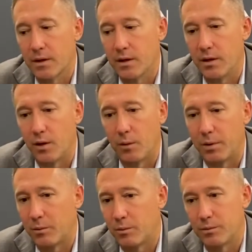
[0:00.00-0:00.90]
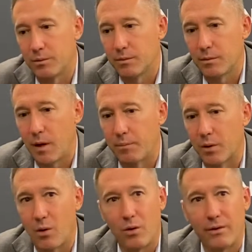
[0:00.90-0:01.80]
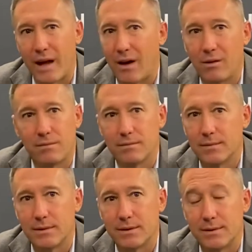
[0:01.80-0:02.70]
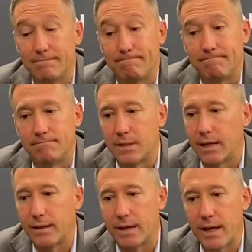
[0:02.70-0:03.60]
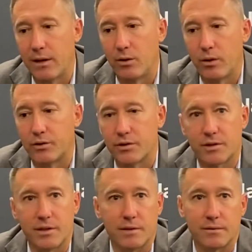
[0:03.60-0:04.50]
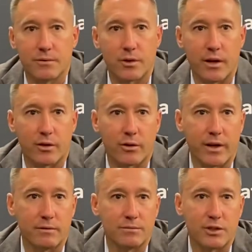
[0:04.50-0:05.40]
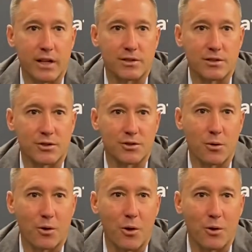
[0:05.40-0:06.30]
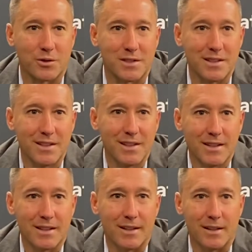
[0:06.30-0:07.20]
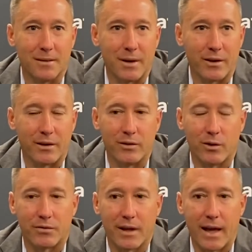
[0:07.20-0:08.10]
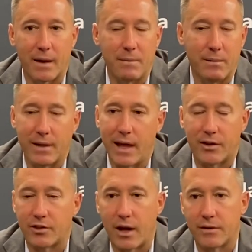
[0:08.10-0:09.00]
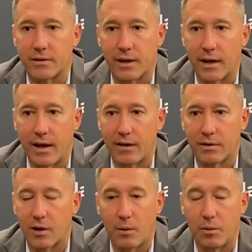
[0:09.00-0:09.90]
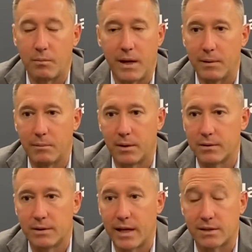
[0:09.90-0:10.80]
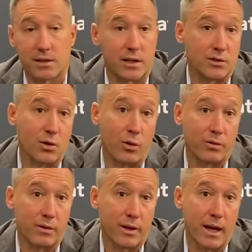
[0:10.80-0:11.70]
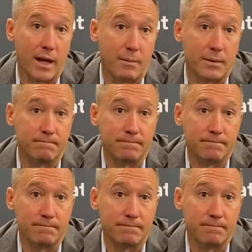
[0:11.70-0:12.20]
You know, but up a goal now, they had no interest in trying to create chances or score goals. I don't even know if they had, maybe they had a shot in the second half, a couple maybe, but they had six total for the game, and